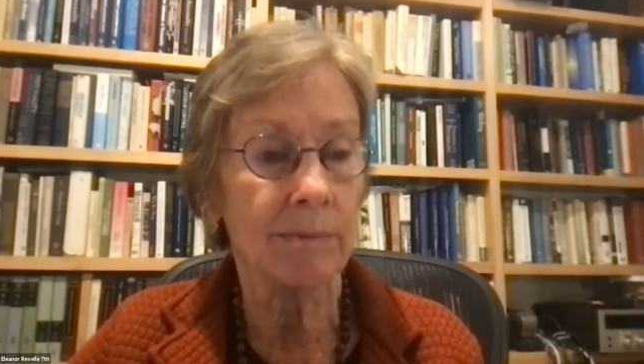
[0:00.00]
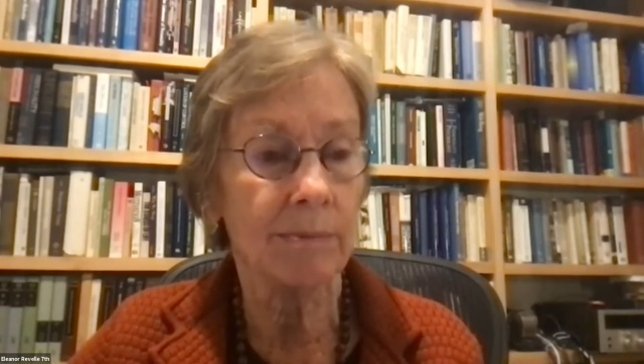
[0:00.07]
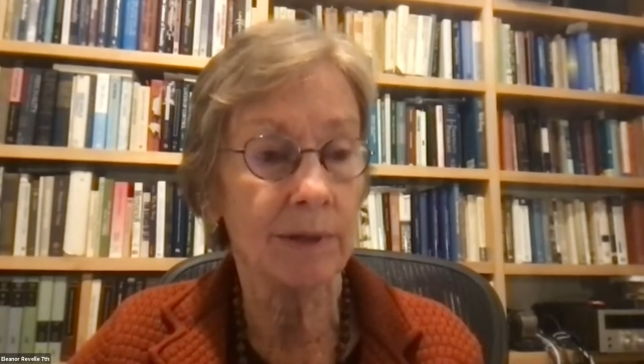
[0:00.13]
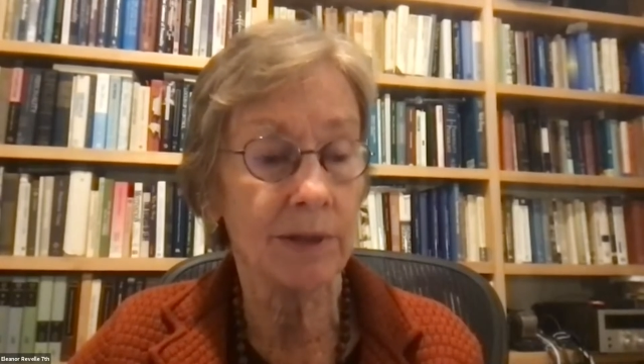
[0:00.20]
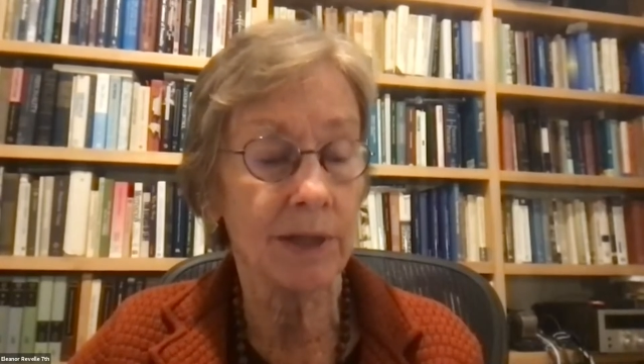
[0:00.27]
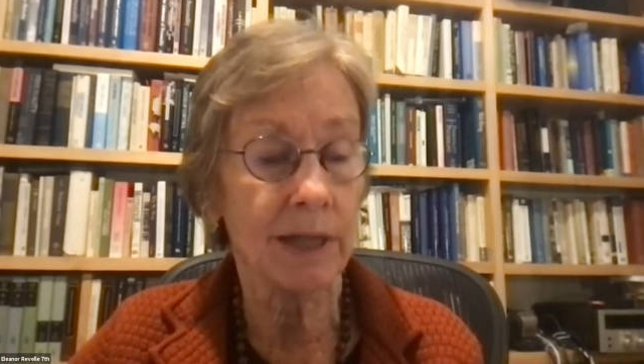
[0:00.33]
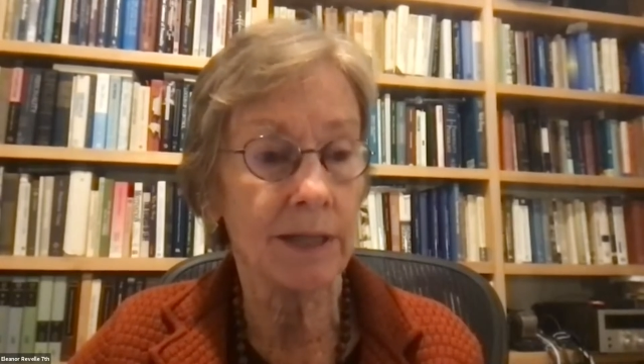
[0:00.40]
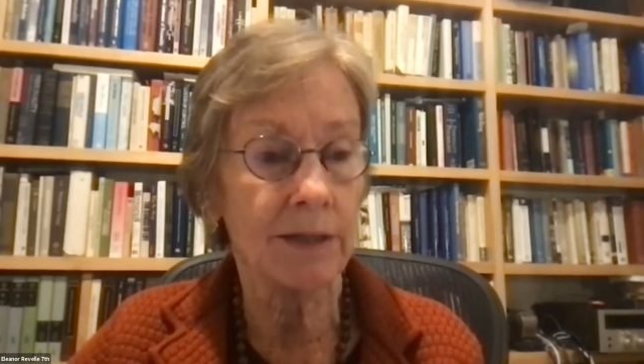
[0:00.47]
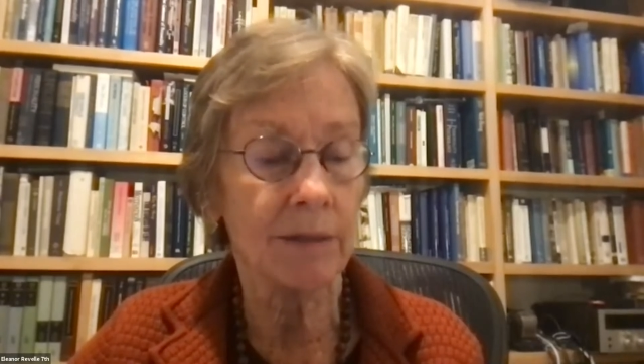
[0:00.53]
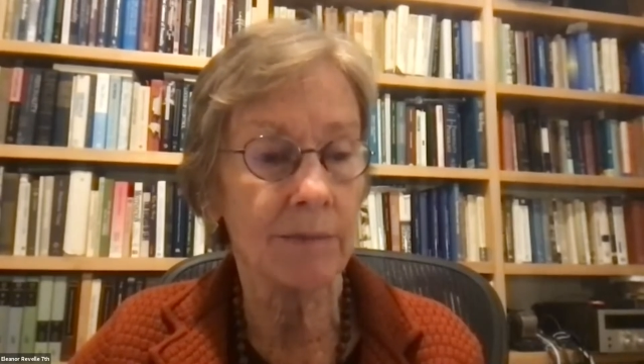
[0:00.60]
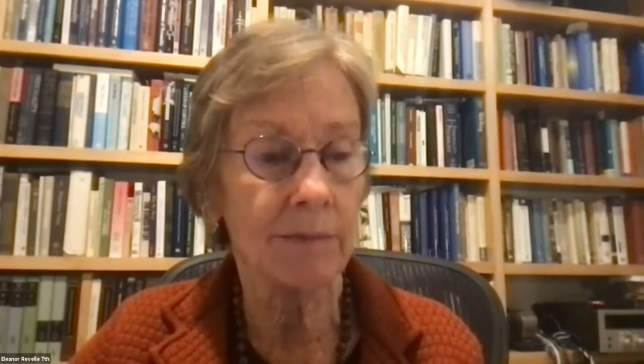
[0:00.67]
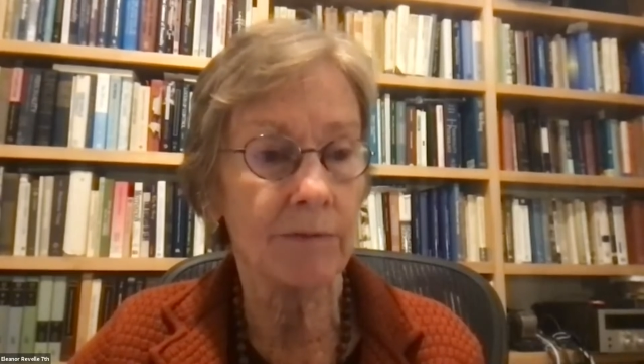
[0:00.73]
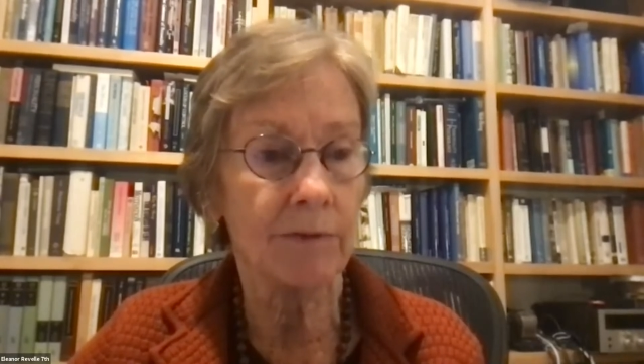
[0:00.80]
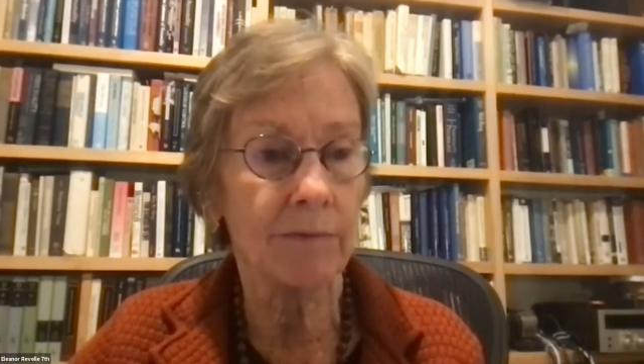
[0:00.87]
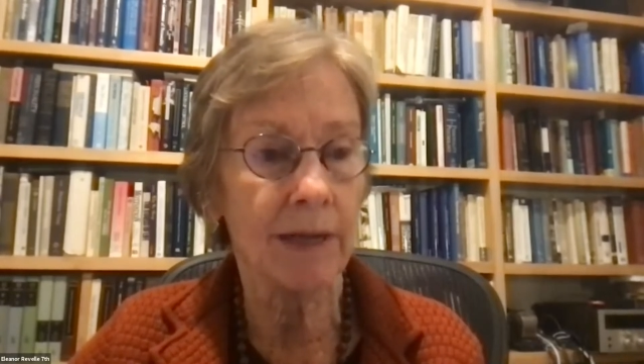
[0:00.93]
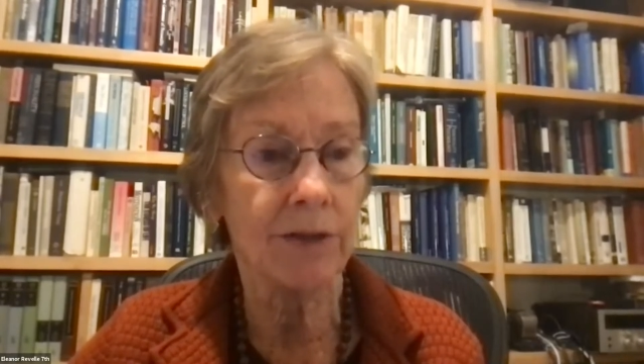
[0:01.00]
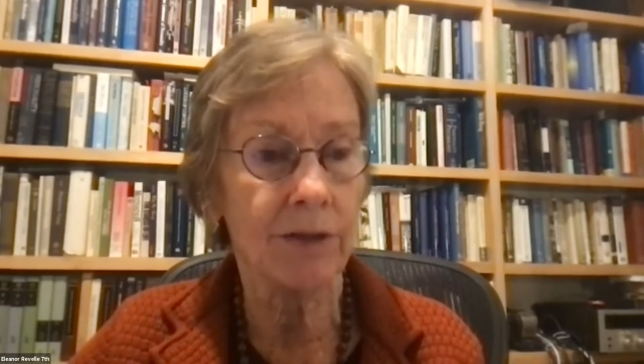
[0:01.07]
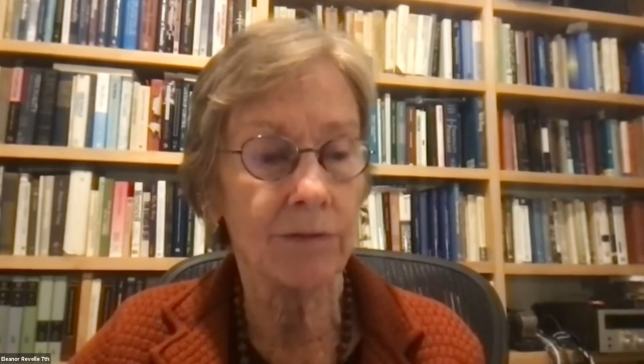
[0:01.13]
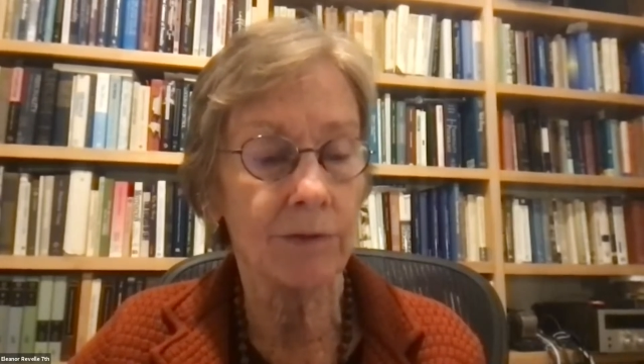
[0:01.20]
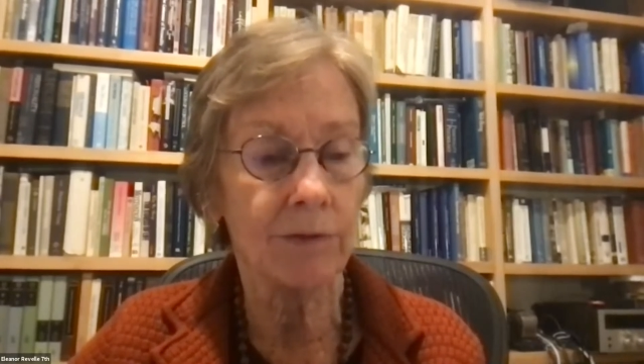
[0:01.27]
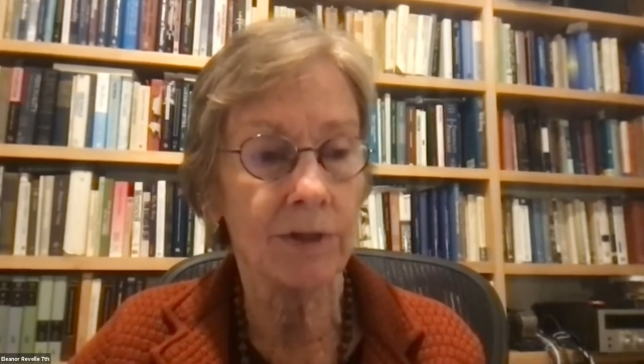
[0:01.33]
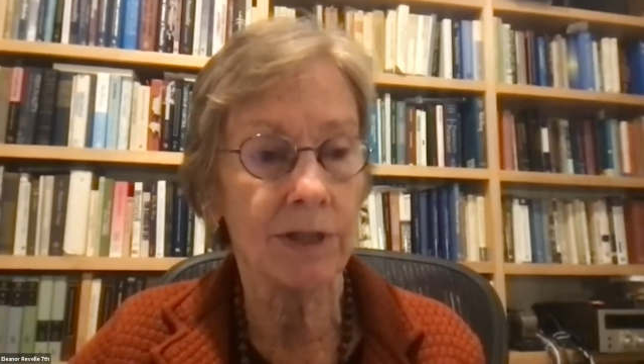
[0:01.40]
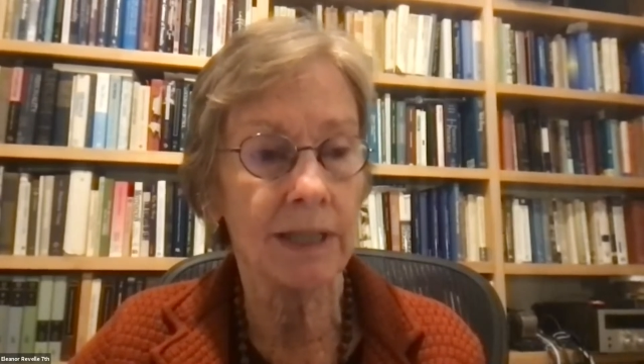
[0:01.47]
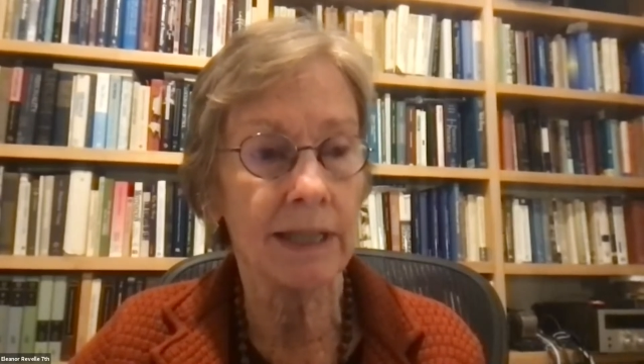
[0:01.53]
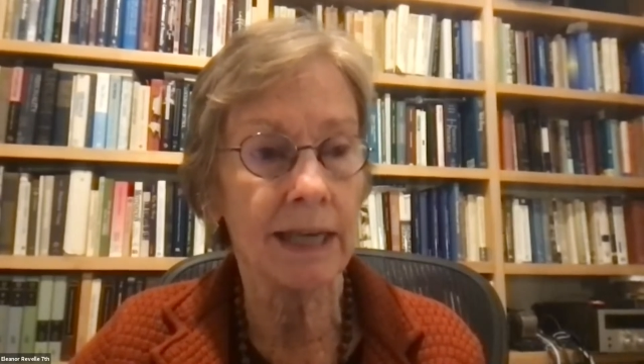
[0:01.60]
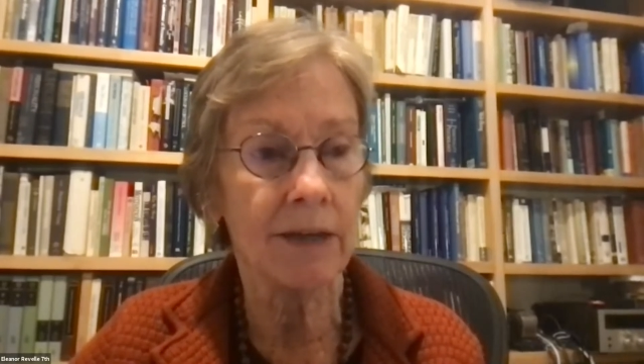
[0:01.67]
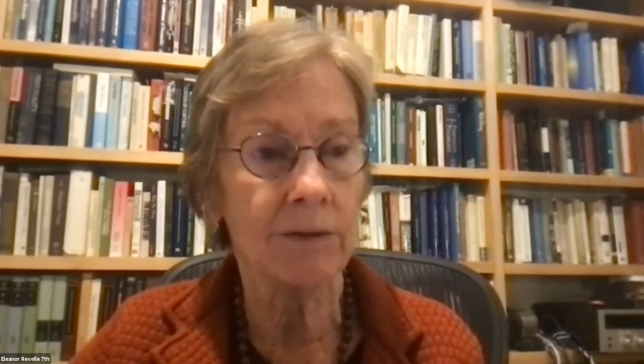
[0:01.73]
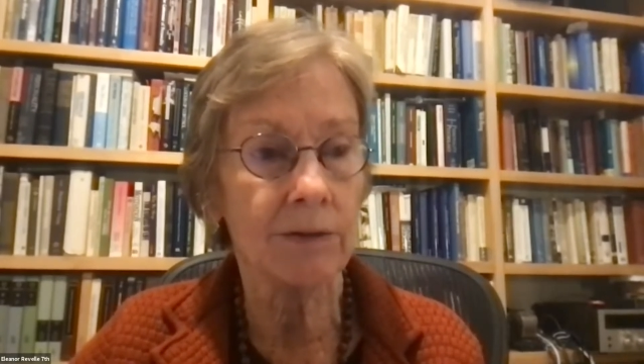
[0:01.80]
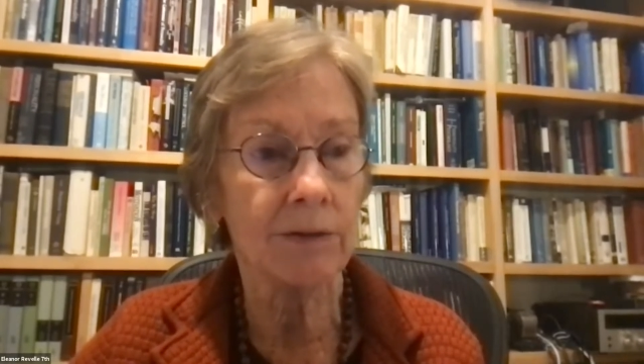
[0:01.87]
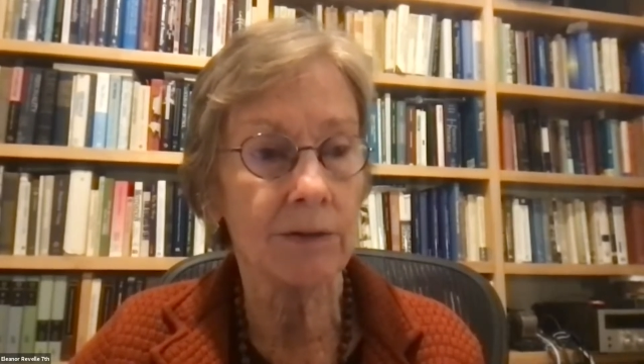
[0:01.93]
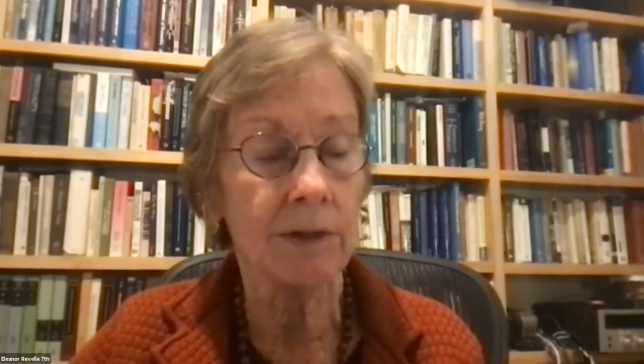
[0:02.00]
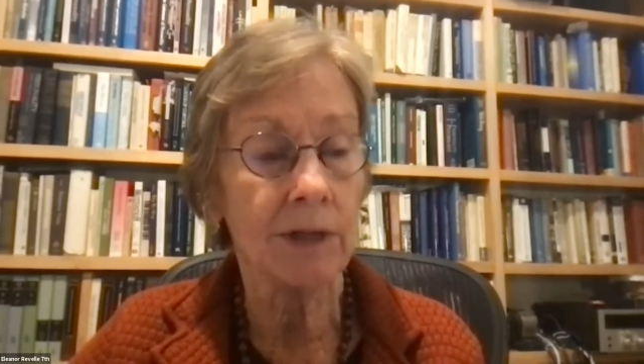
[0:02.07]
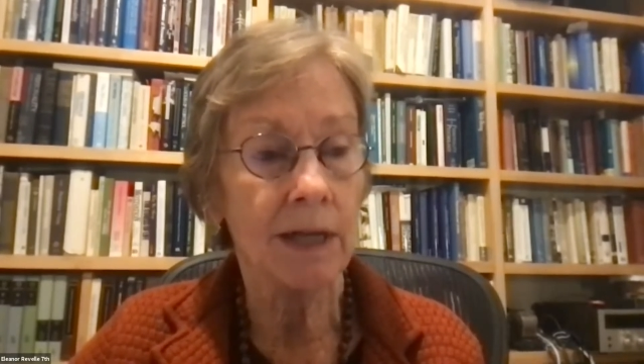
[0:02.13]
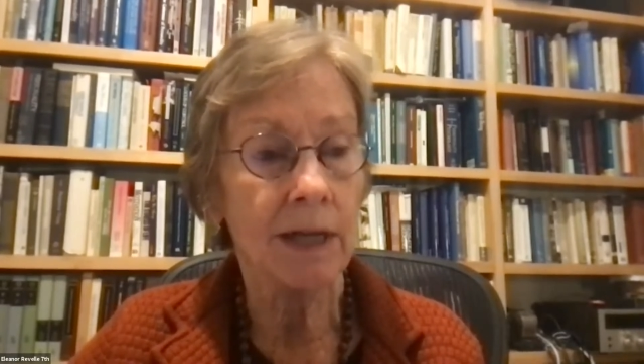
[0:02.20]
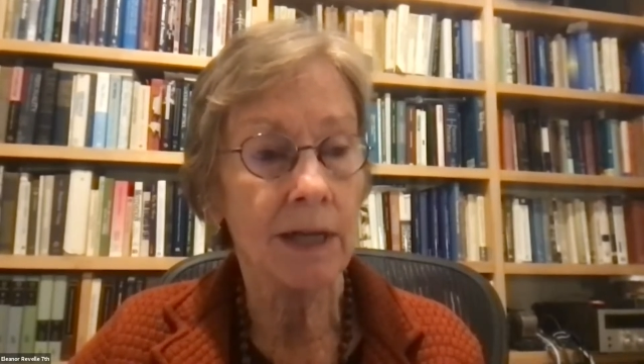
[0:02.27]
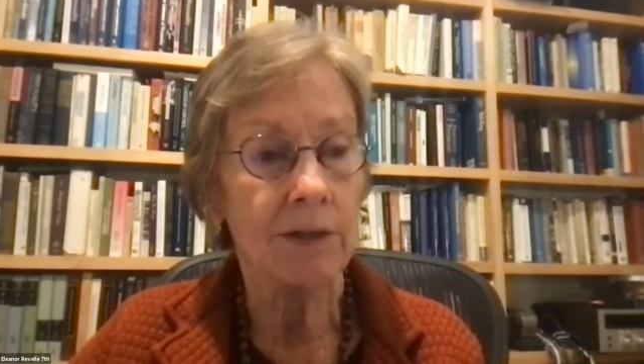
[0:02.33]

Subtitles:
presenting some information for the city council